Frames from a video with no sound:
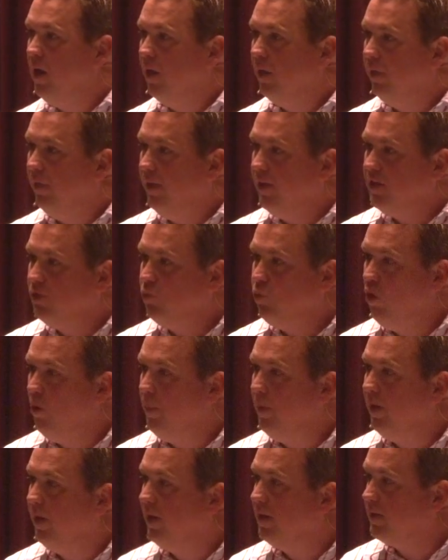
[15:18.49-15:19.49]
This
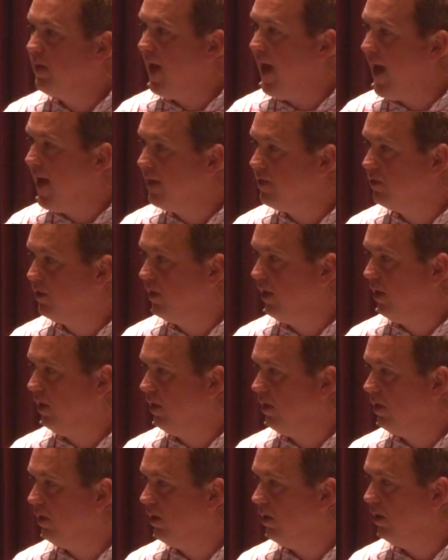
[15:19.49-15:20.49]
woman is
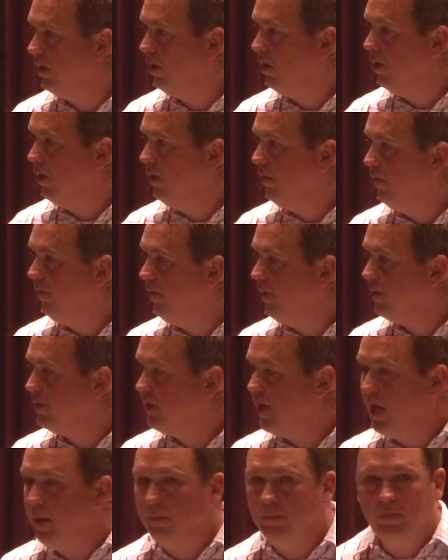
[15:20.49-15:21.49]
asking for the
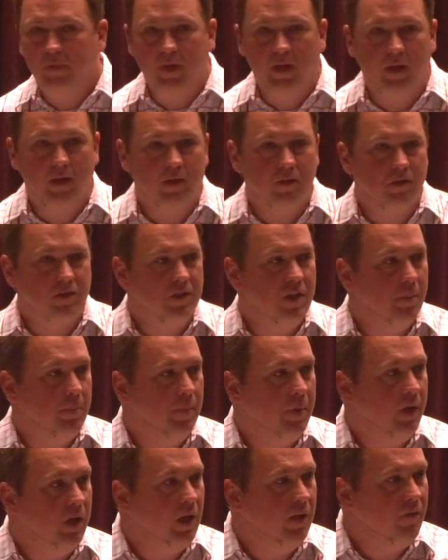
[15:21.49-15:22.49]
same things that
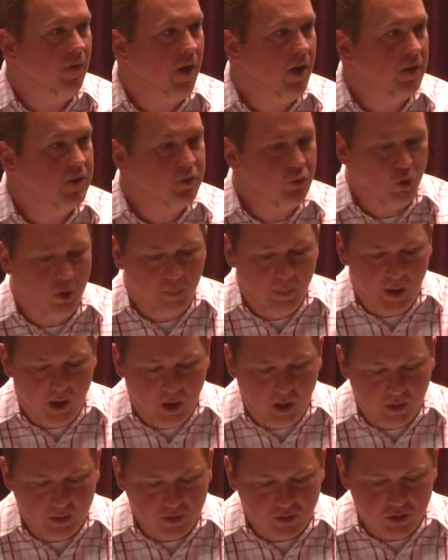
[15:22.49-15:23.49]
many of us who are
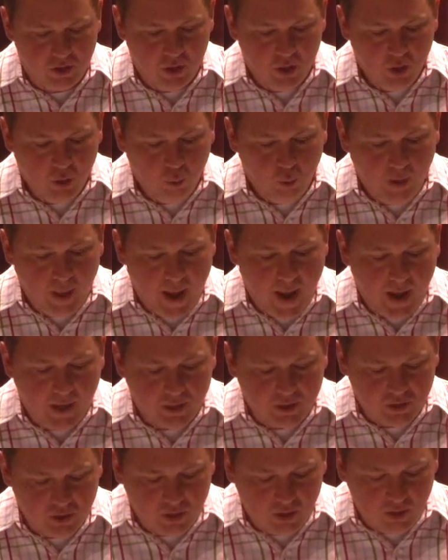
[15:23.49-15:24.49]
parents would
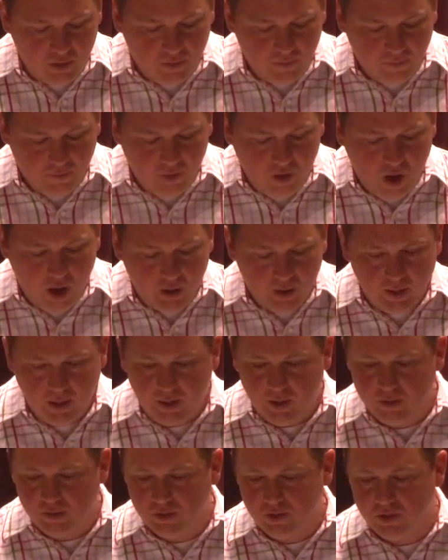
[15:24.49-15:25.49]
ask for our
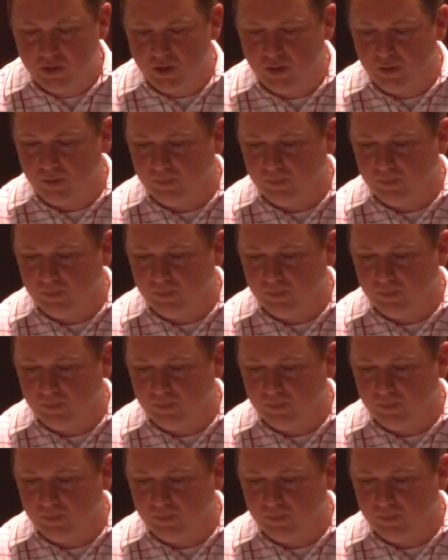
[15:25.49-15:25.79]
kids.